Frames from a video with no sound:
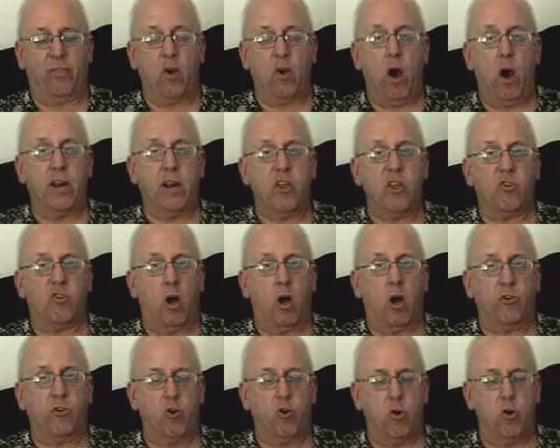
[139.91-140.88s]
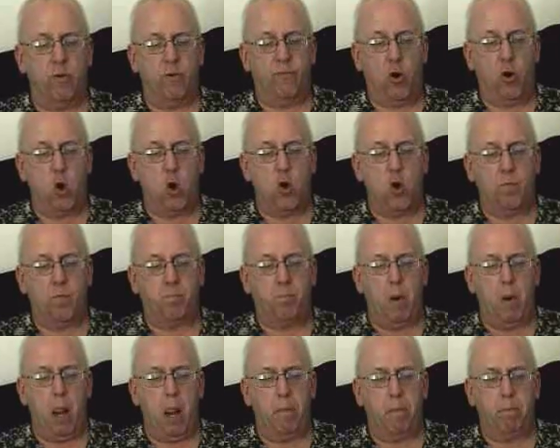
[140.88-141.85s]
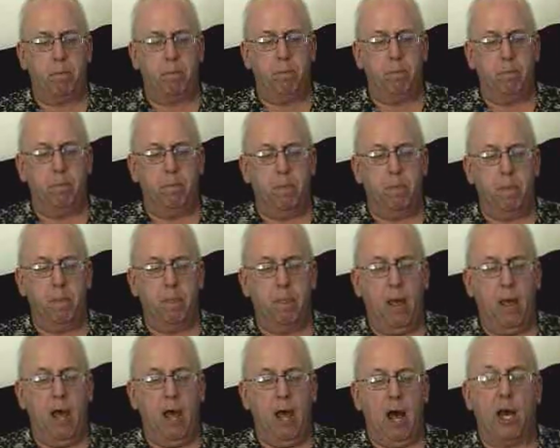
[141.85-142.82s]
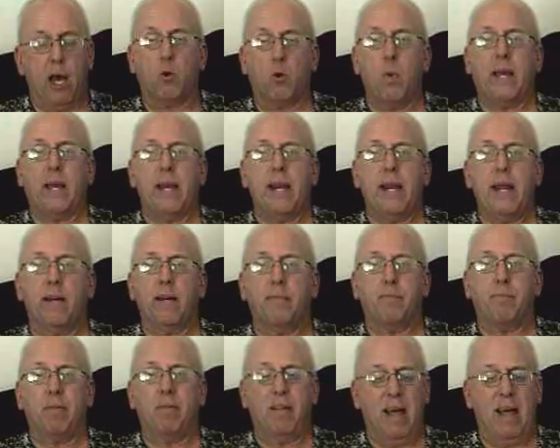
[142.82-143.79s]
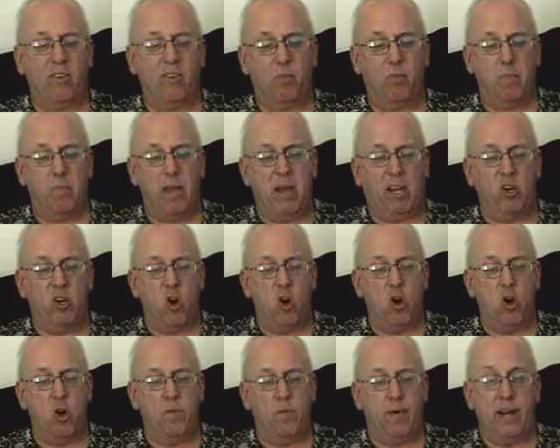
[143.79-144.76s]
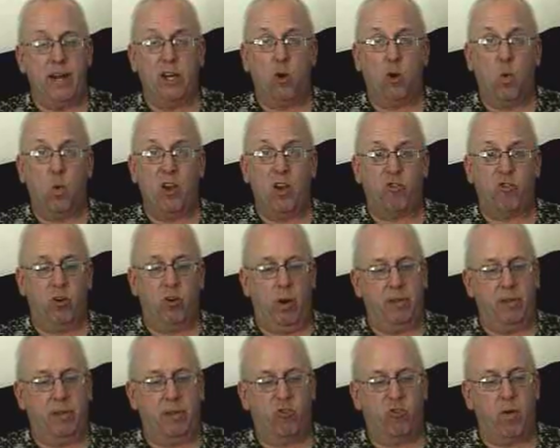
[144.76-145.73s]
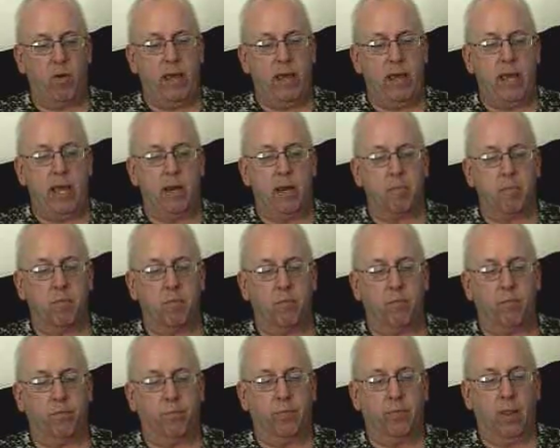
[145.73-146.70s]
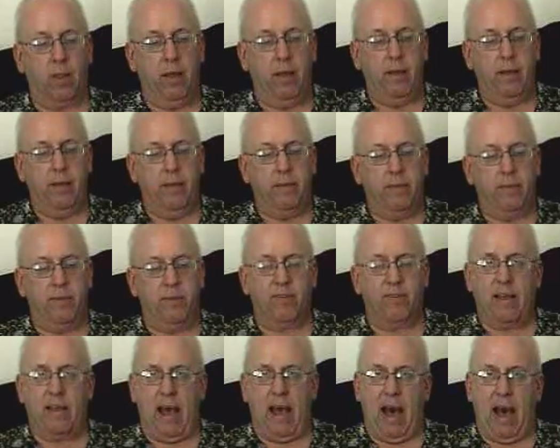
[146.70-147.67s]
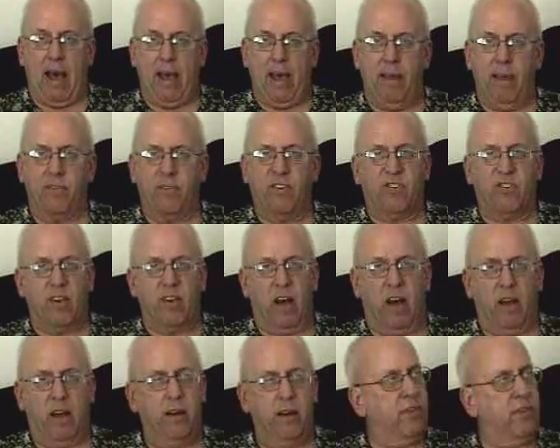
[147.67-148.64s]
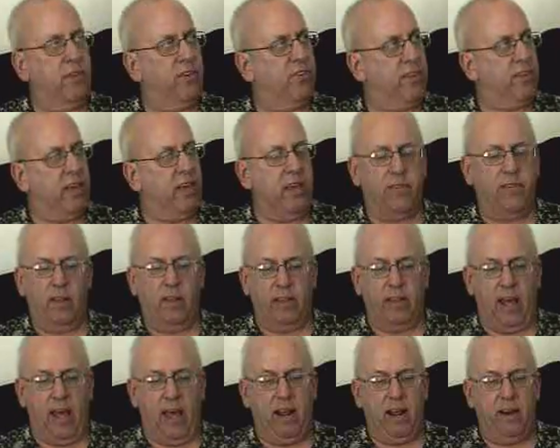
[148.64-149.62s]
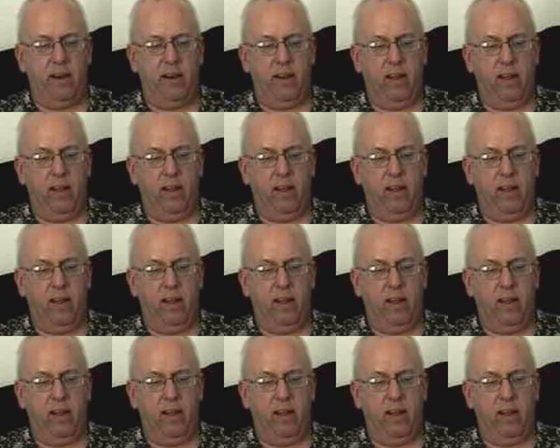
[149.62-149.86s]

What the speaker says: thought he saw a certain verb, a quickening of plasmic nerve unquestionably striking. The sky, the sun, the sea, the land